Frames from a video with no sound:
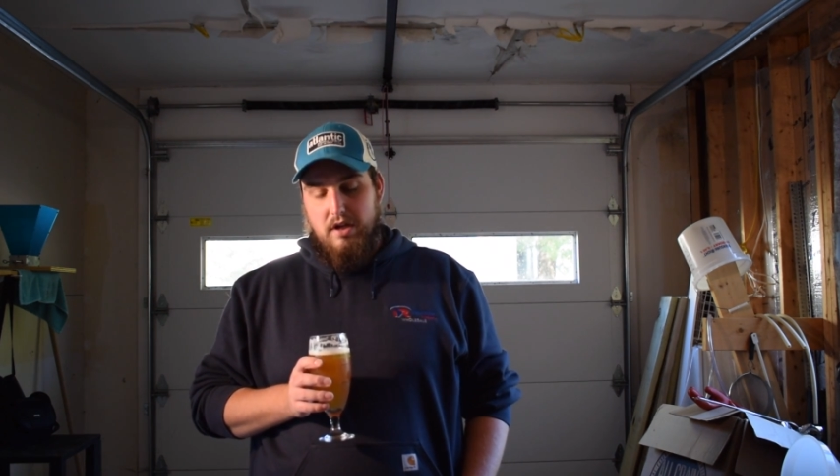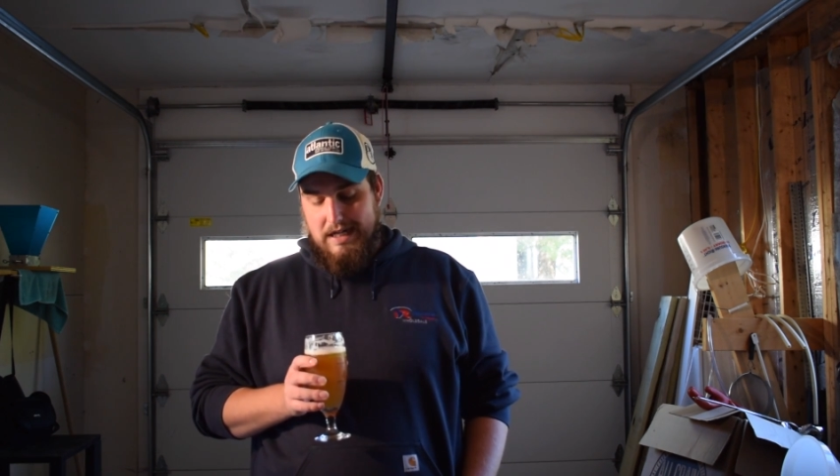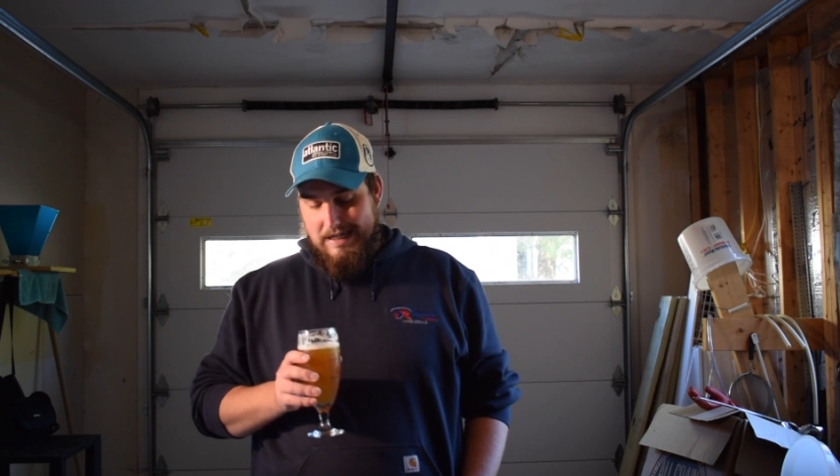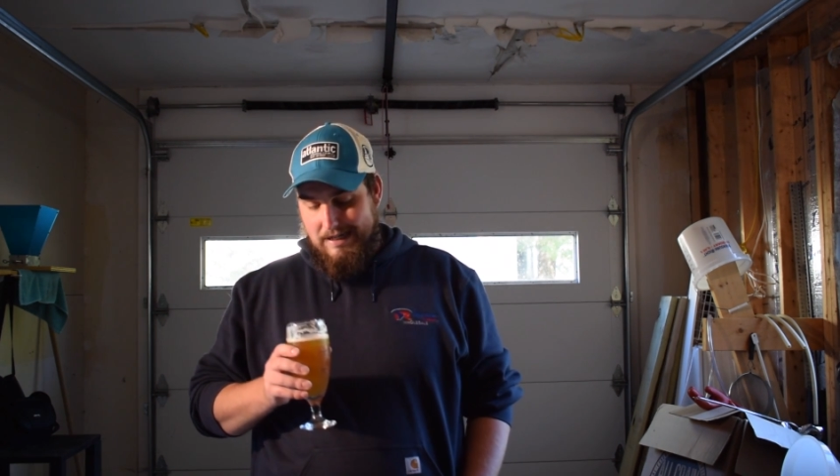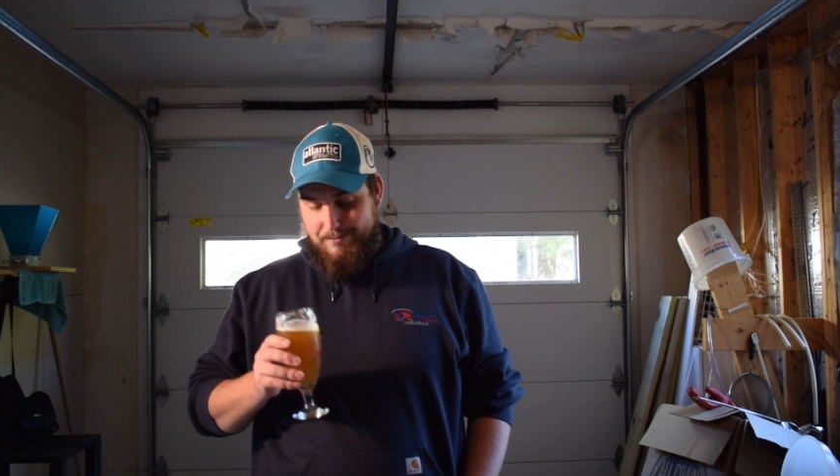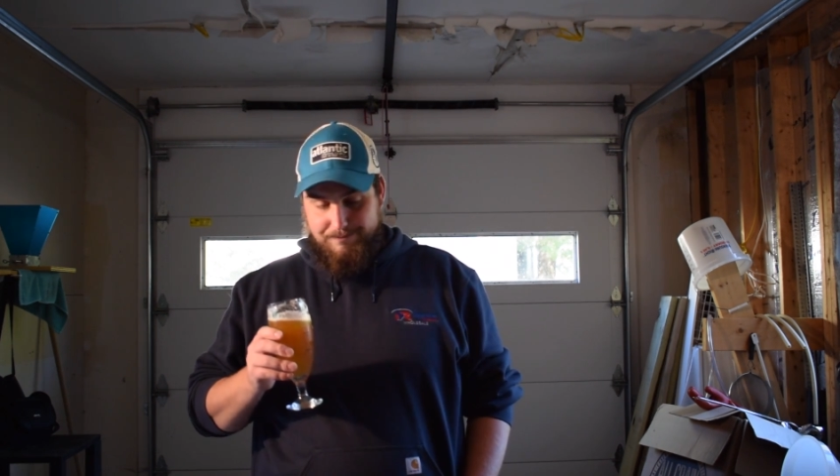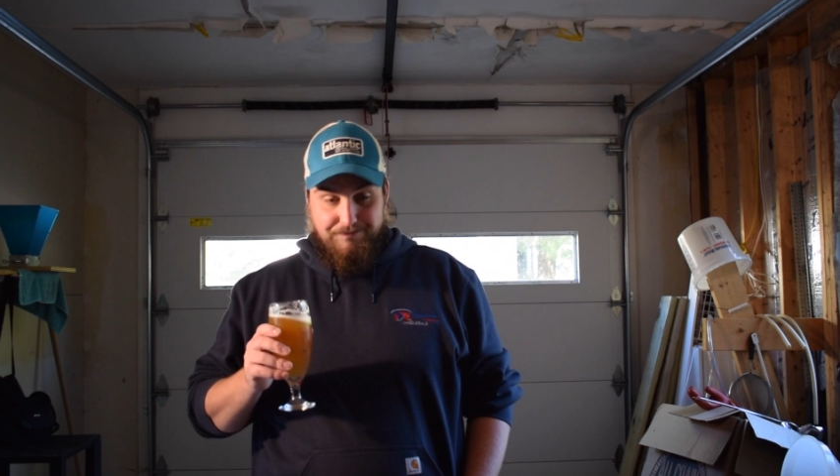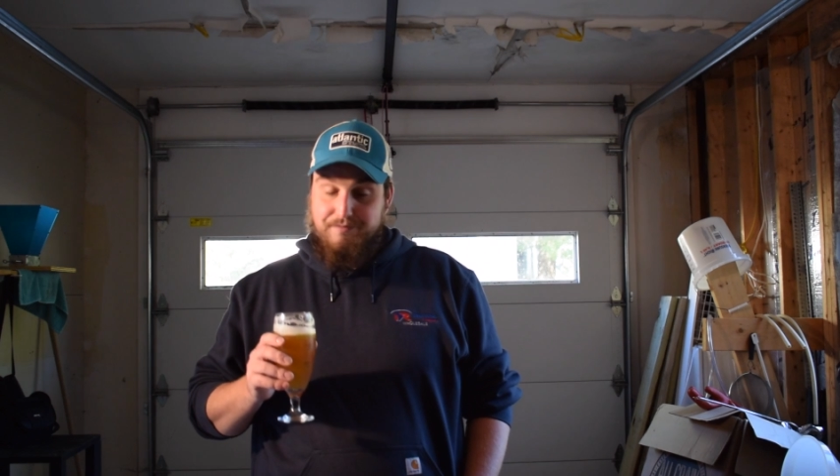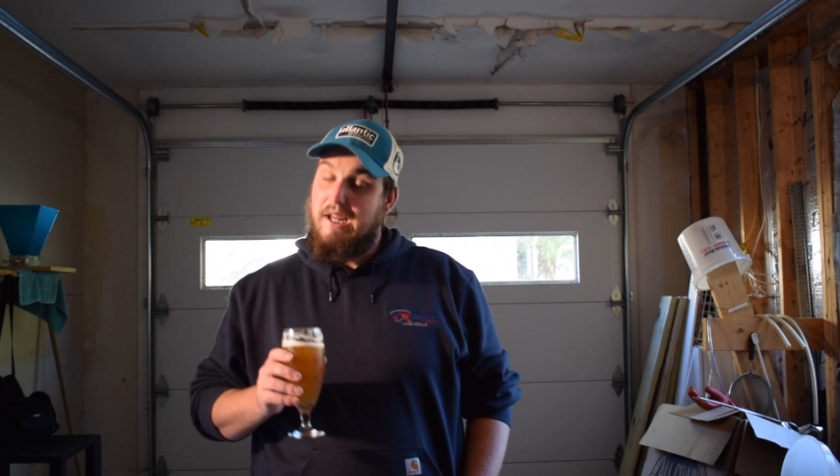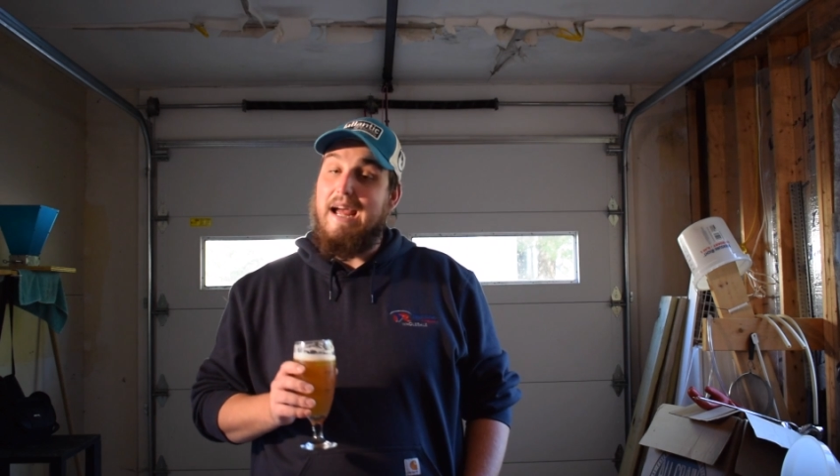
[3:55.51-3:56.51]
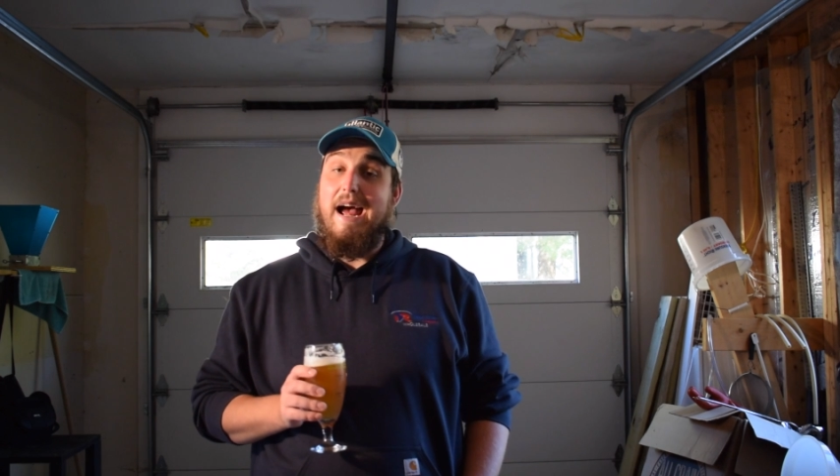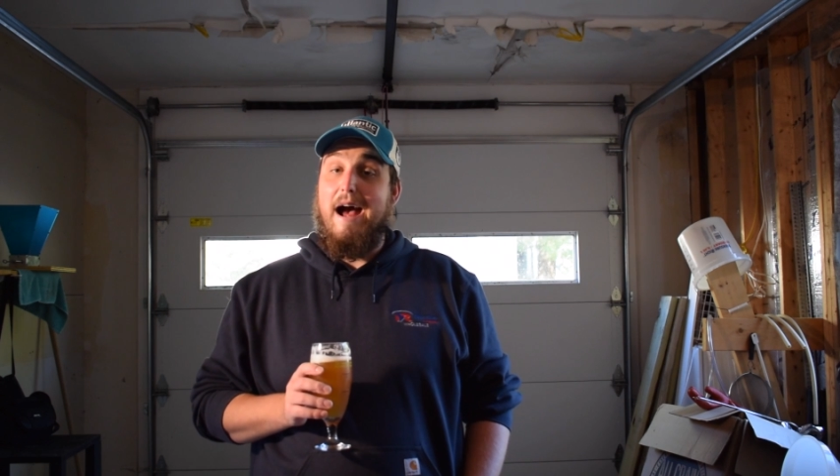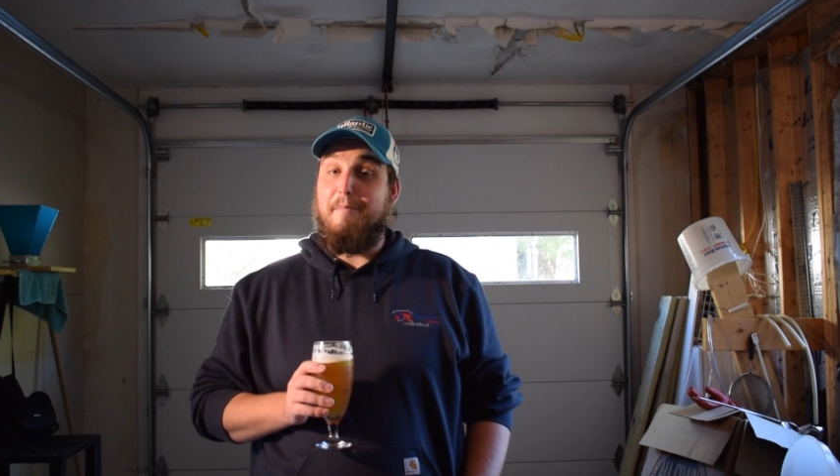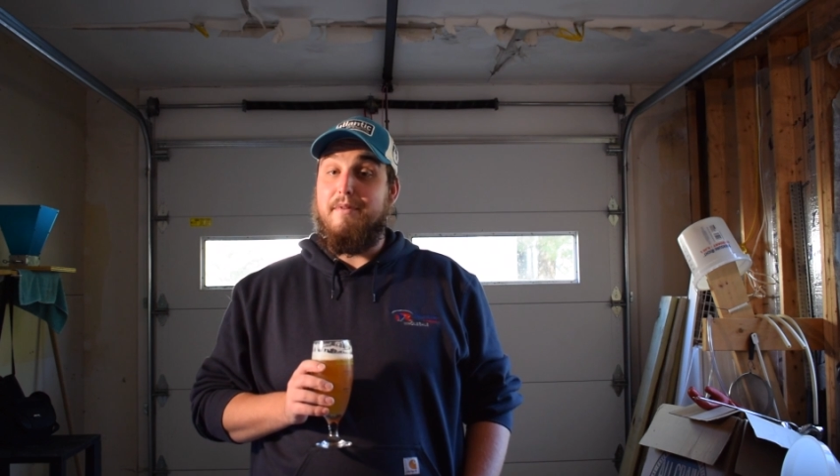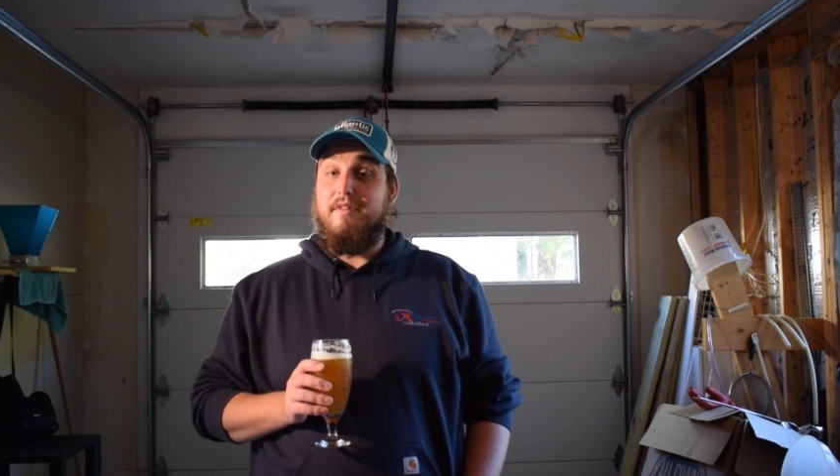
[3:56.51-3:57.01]
Um, it
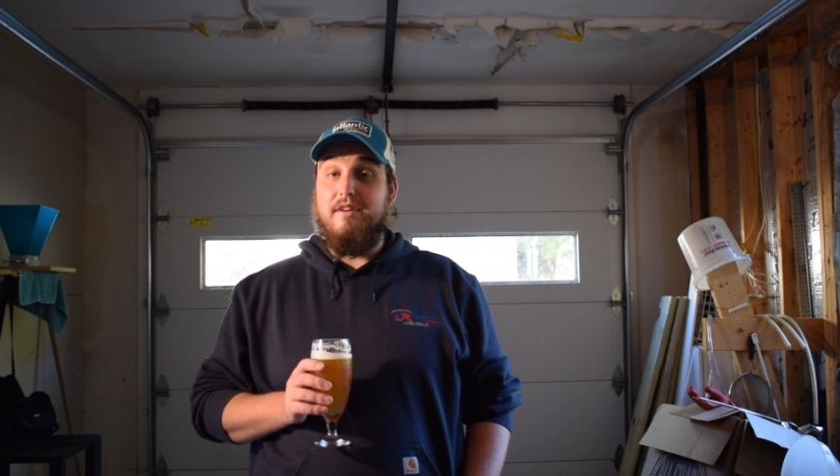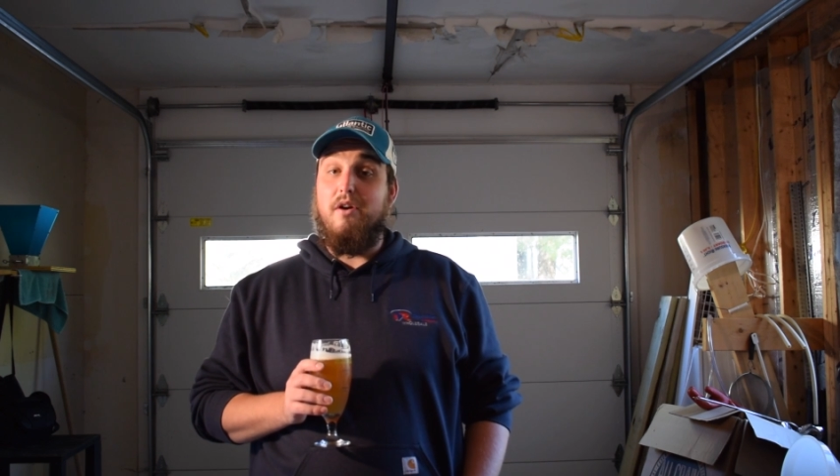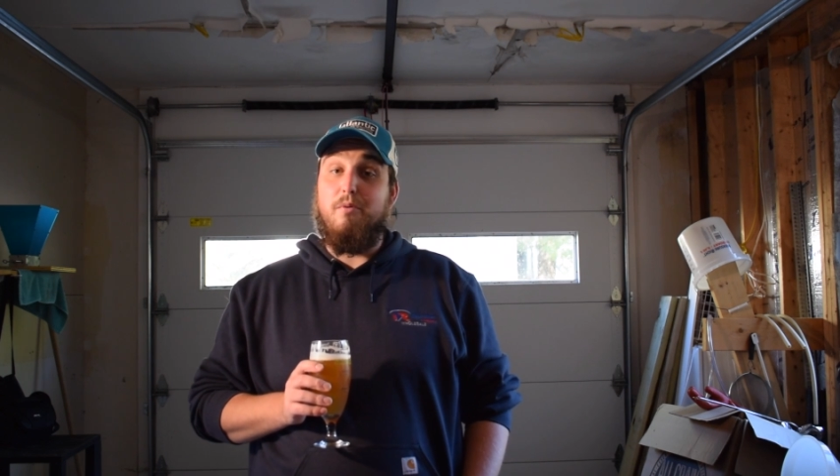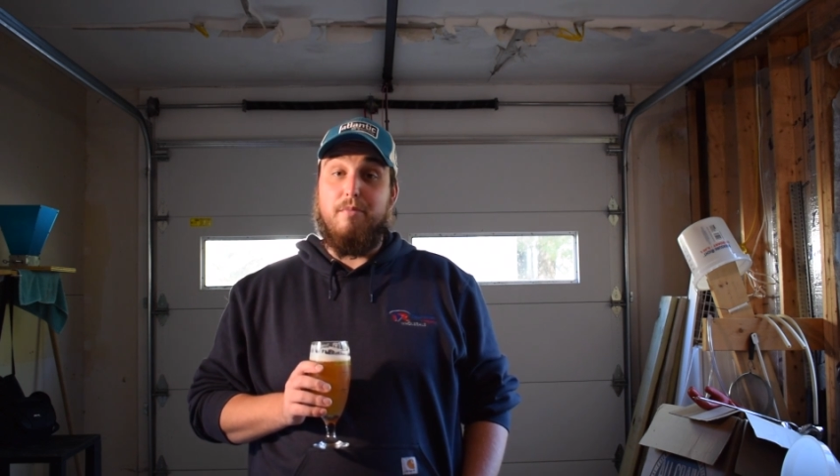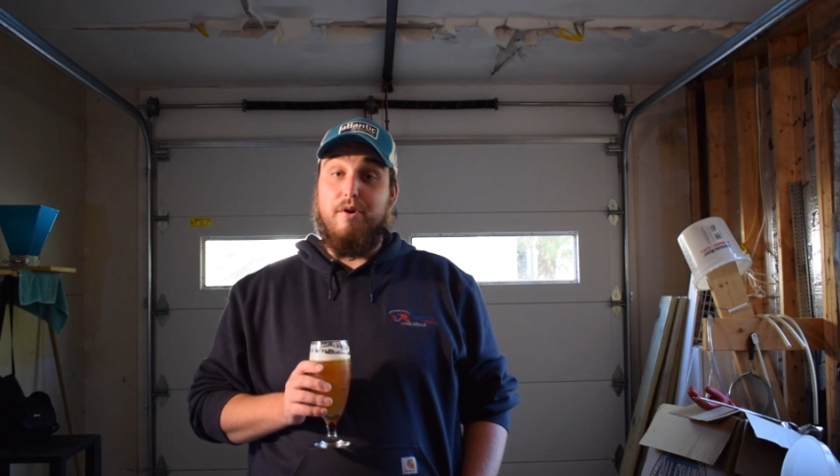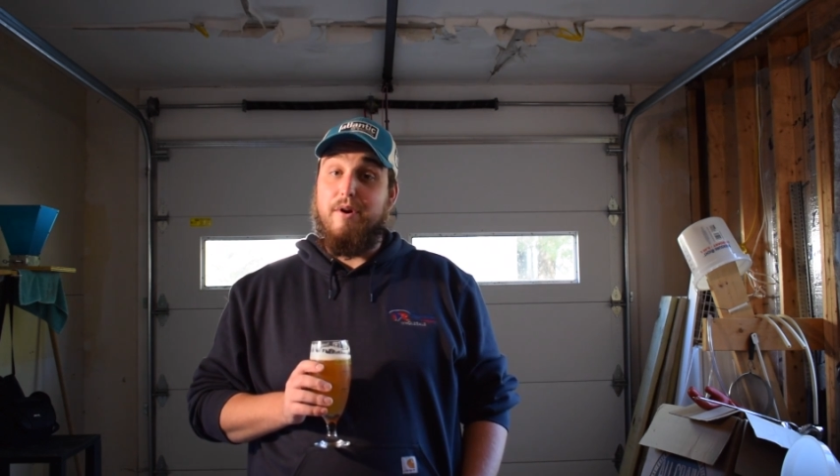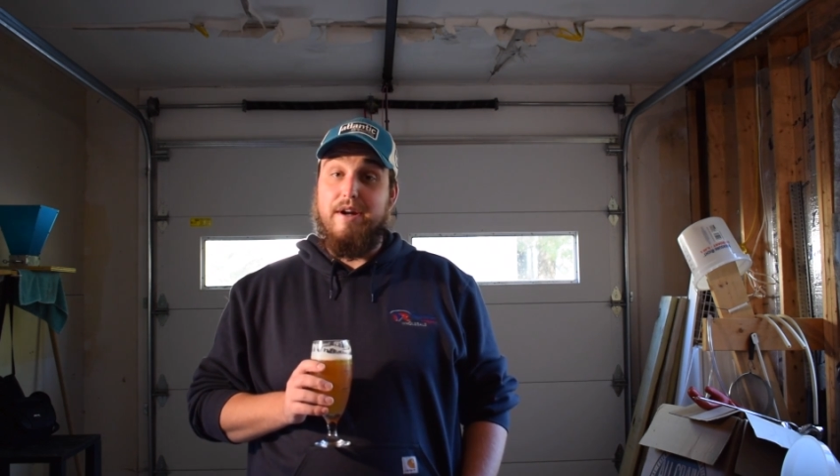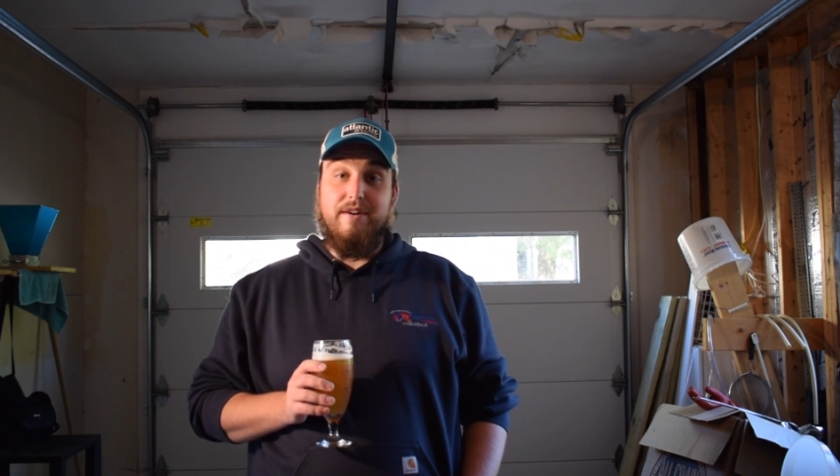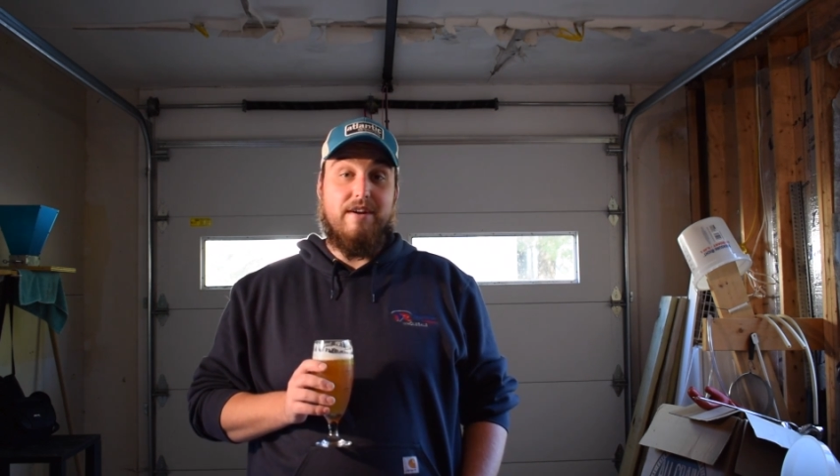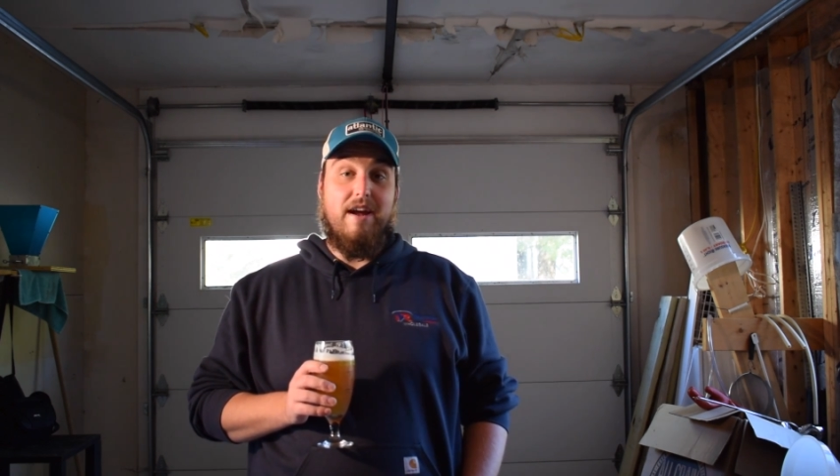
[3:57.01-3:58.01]
happens in home brewing.